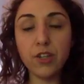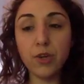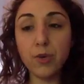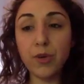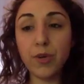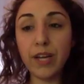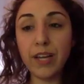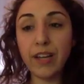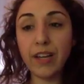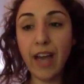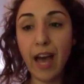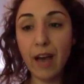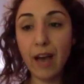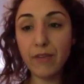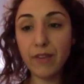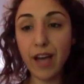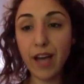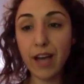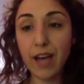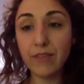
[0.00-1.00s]
can
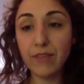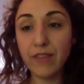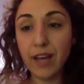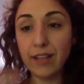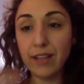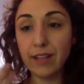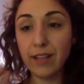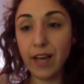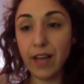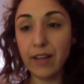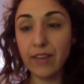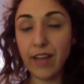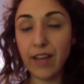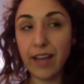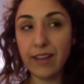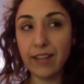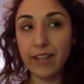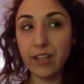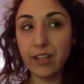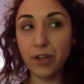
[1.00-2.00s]
have kind of
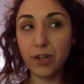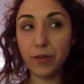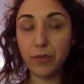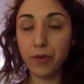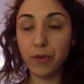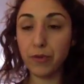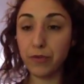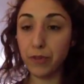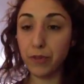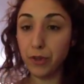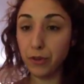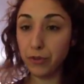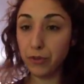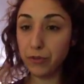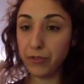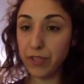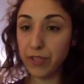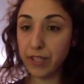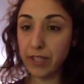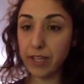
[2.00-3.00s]
that year review
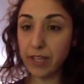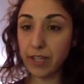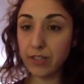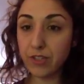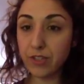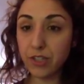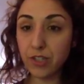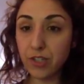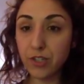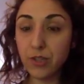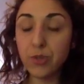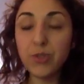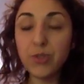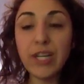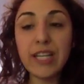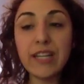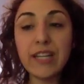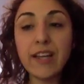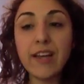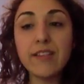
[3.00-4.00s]
feeling too
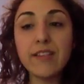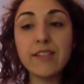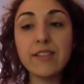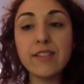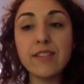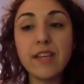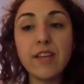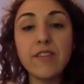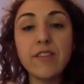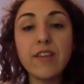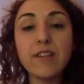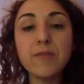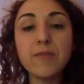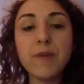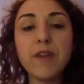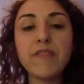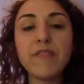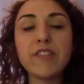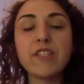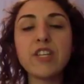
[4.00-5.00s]
in this
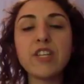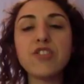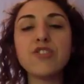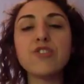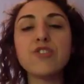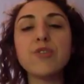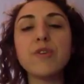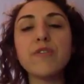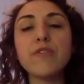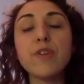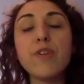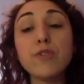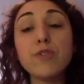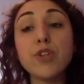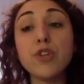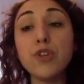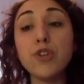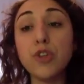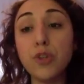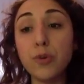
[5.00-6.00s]
manifestation. So even though
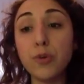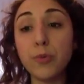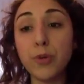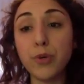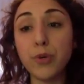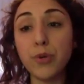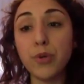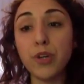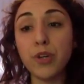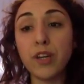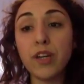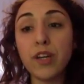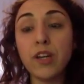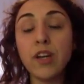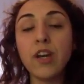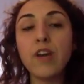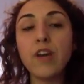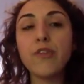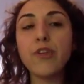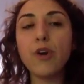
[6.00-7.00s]
it's a new moon,
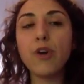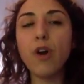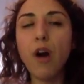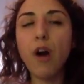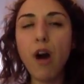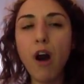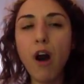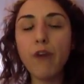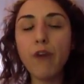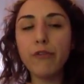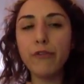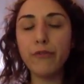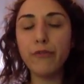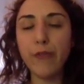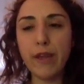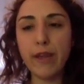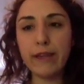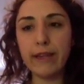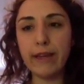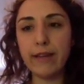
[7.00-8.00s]
there are
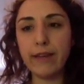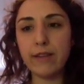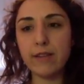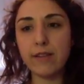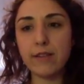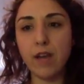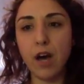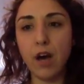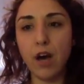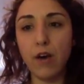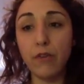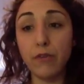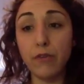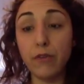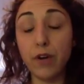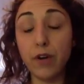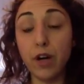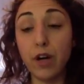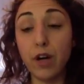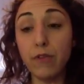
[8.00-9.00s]
feelings
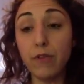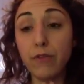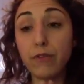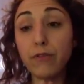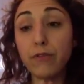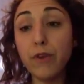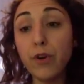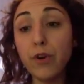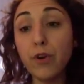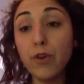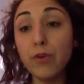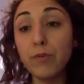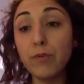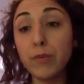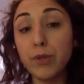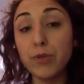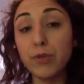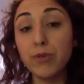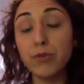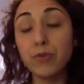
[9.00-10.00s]
of full
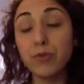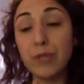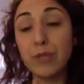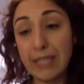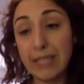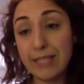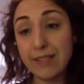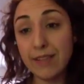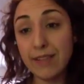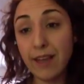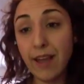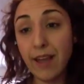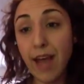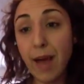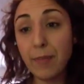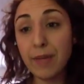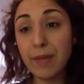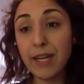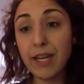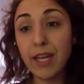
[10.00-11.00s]
moon releasing
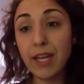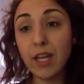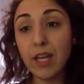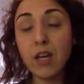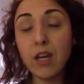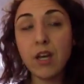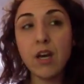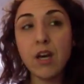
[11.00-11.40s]
happening.